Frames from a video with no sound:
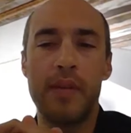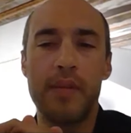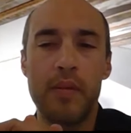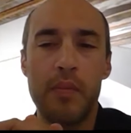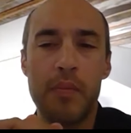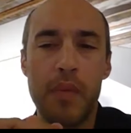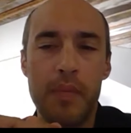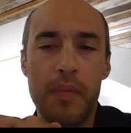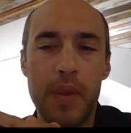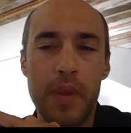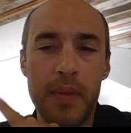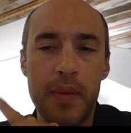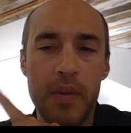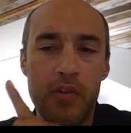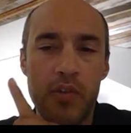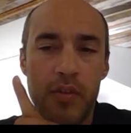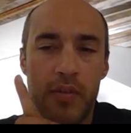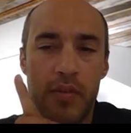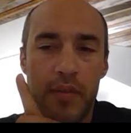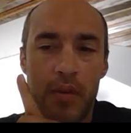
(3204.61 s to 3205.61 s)
So maybe
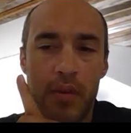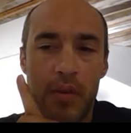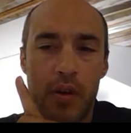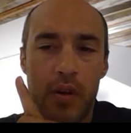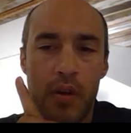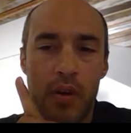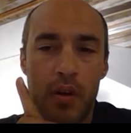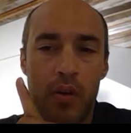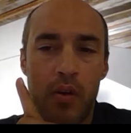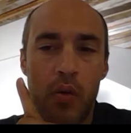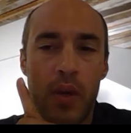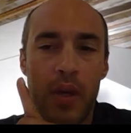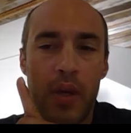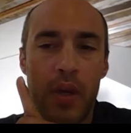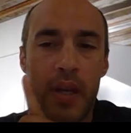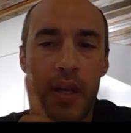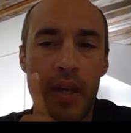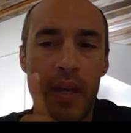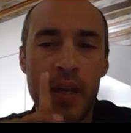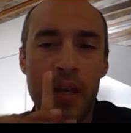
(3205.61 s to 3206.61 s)
just
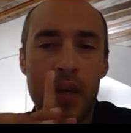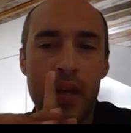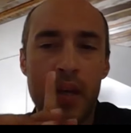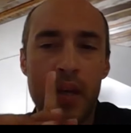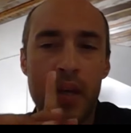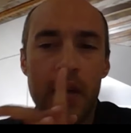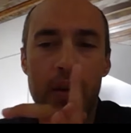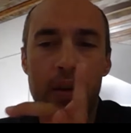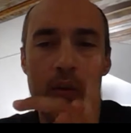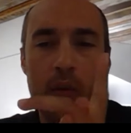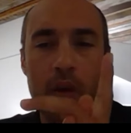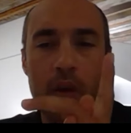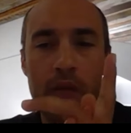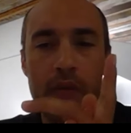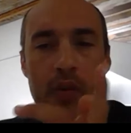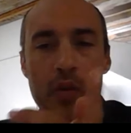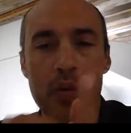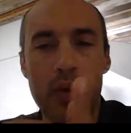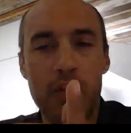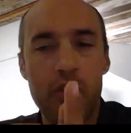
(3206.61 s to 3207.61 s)
quickly, one of
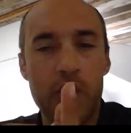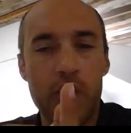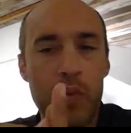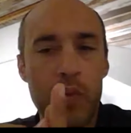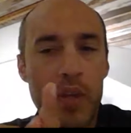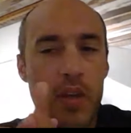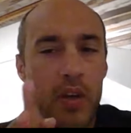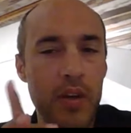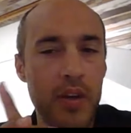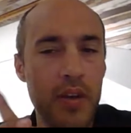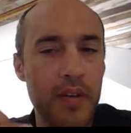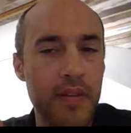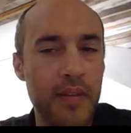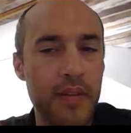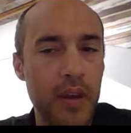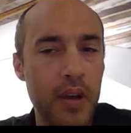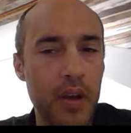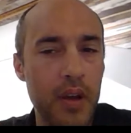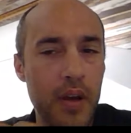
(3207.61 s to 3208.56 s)
the questions we got is